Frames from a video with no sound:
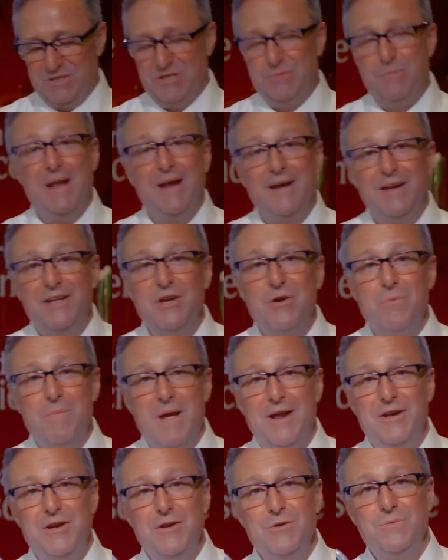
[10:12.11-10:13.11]
Expanding your
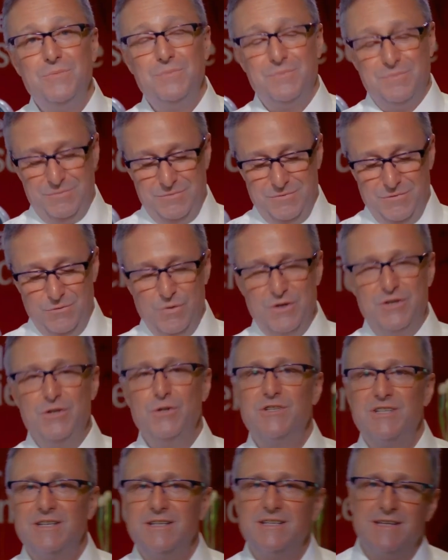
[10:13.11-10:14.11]
menu,
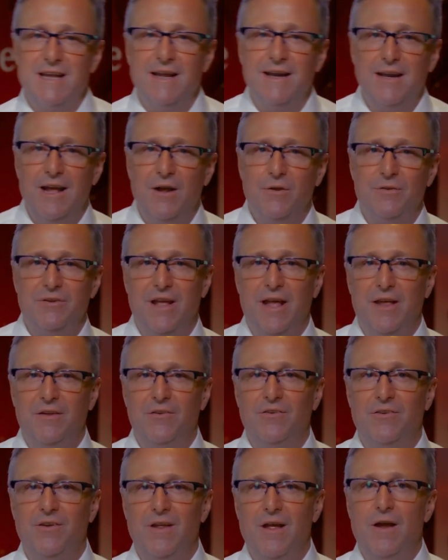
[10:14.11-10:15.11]
reducing send-out
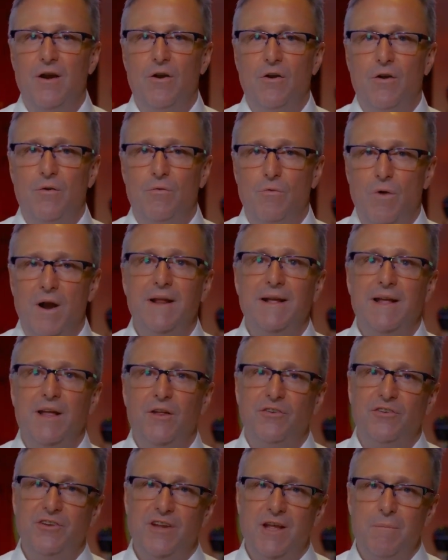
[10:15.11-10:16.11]
tests, running
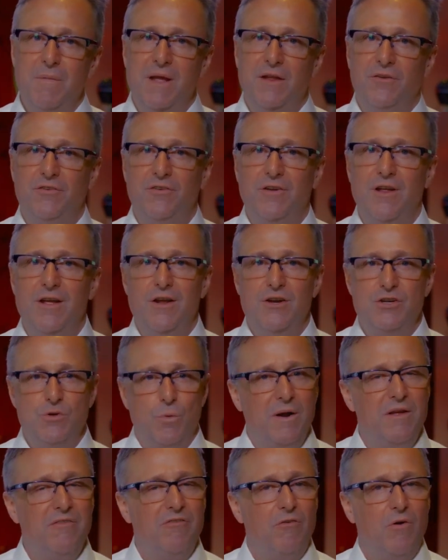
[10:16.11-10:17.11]
LCMS
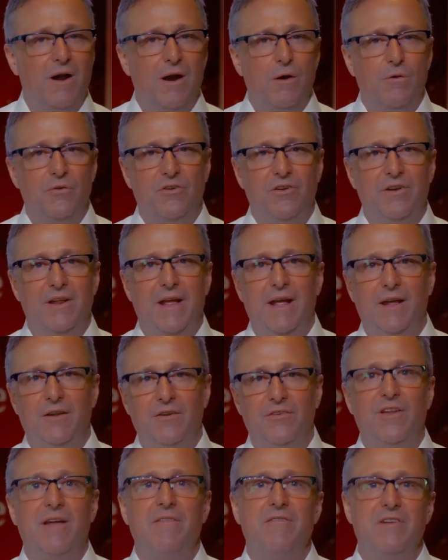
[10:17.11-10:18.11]
24 hours a day,
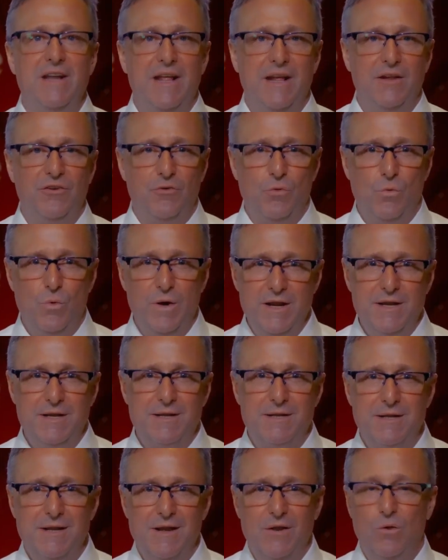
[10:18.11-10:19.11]
7 days a week
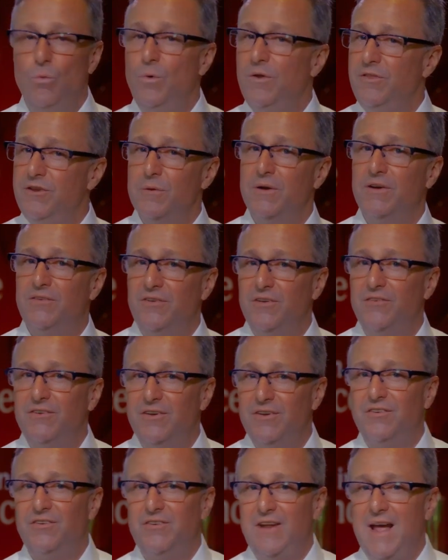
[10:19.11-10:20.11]
with your
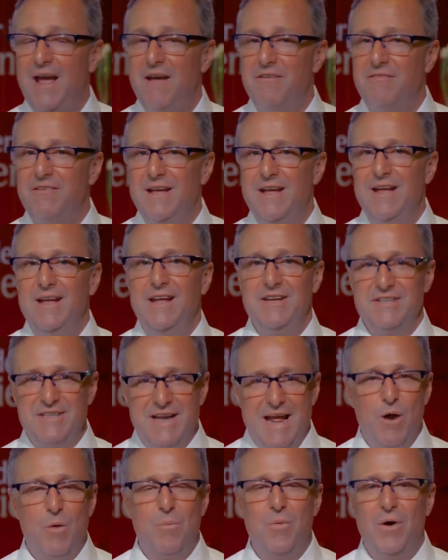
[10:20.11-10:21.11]
existing staff is
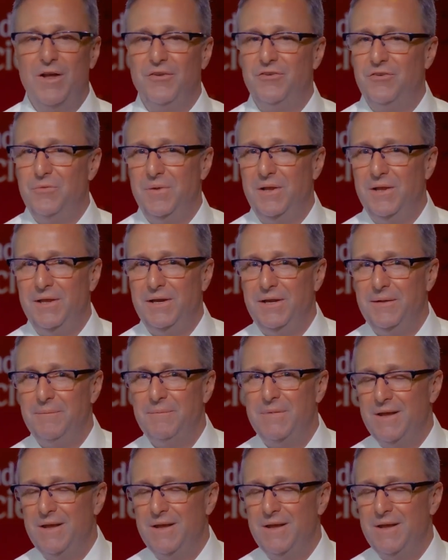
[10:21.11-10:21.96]
now a possibility.